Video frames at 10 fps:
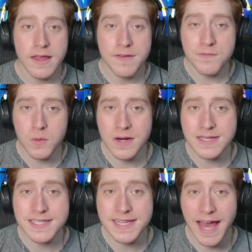If you want to
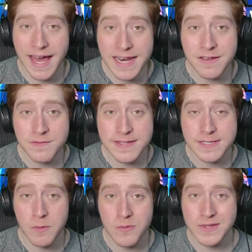see any of these
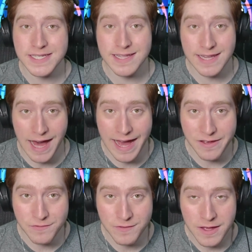moments
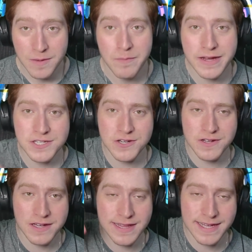live, make sure you
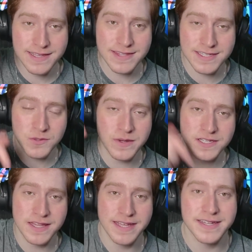click the
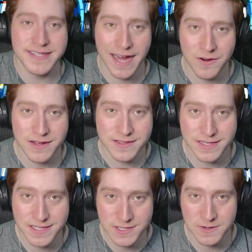Twitch link down in the
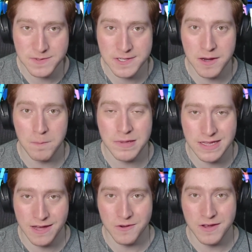description
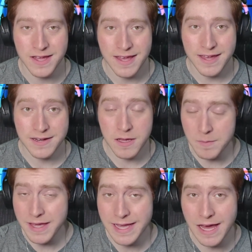below and come
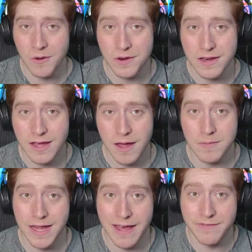hang out. I'm
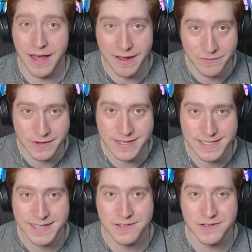live every
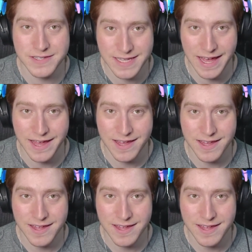single day.